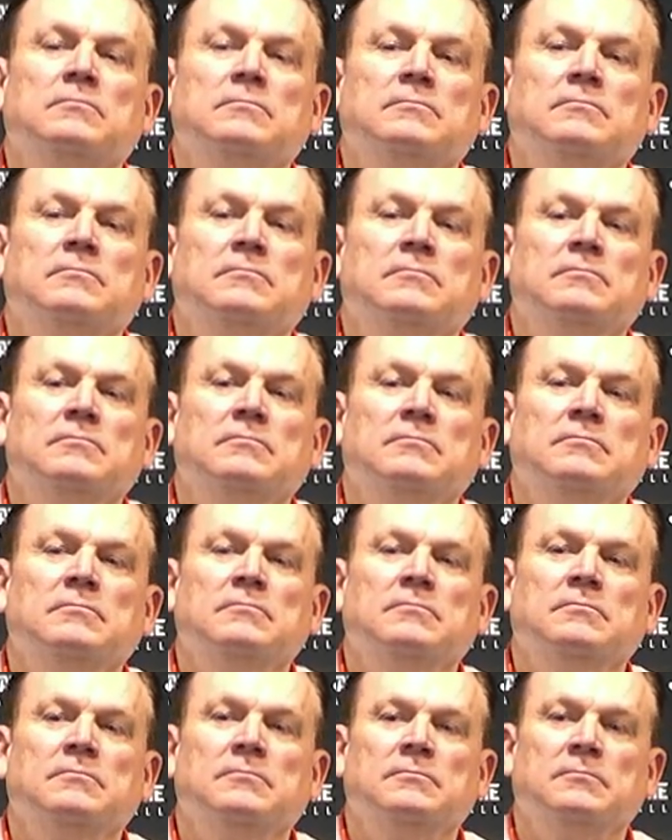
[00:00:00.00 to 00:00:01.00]
Man, that's what it's all
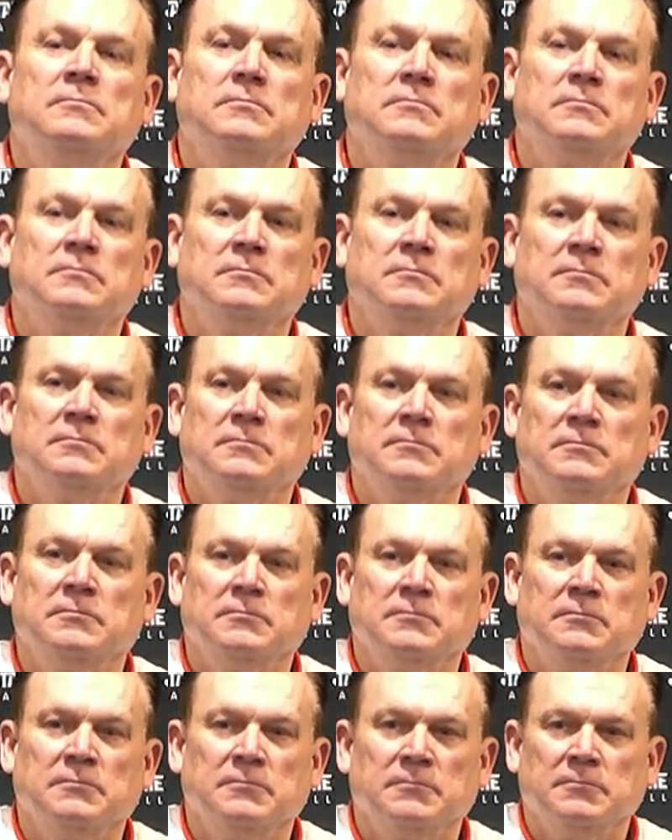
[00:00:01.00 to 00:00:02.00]
about.
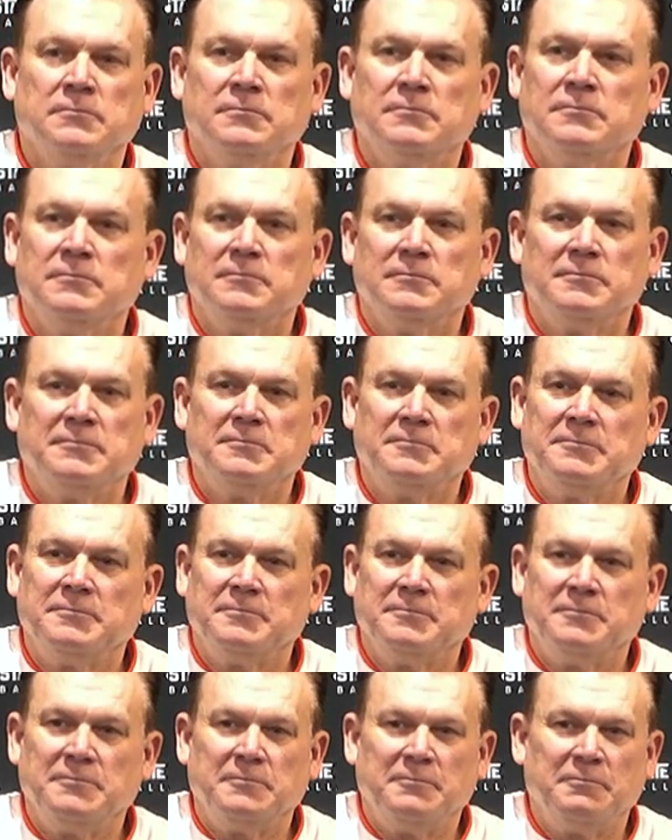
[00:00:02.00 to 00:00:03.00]
Seeing really good
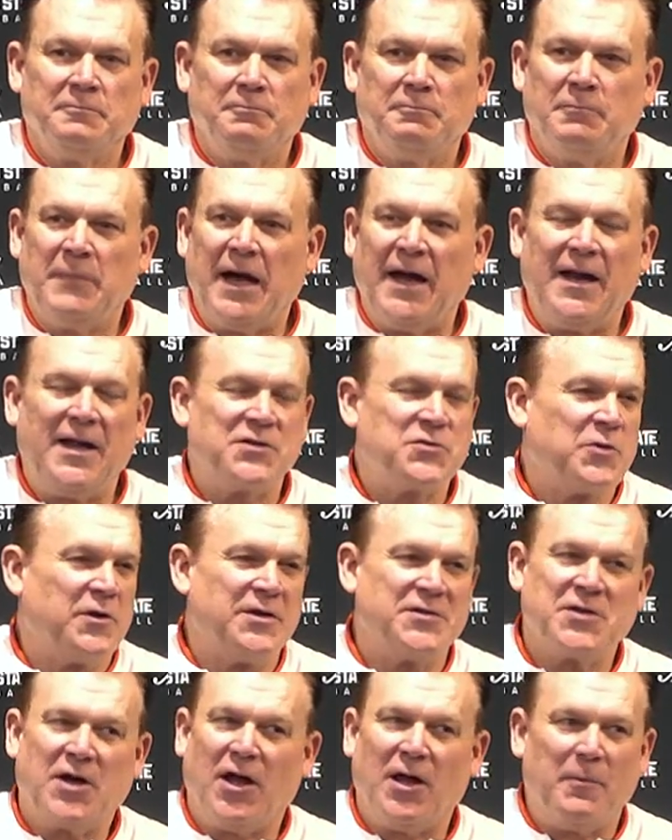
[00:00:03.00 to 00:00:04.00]
things happen to really good
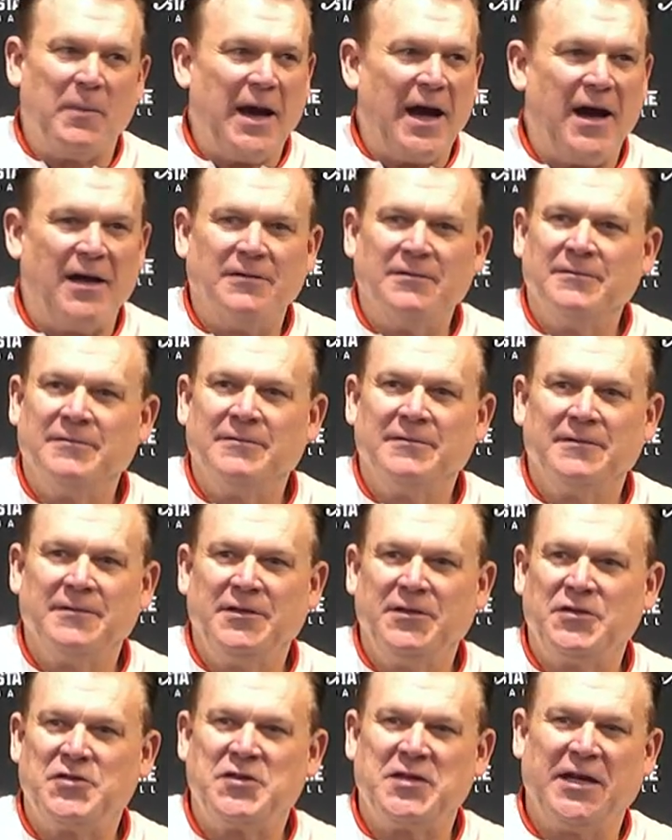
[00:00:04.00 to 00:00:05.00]
people.
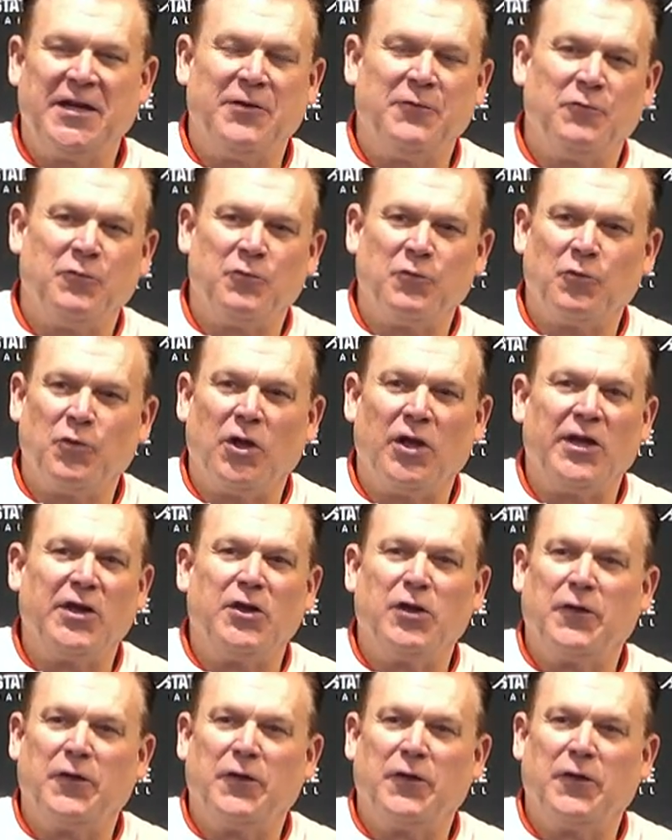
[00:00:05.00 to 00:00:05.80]
And I know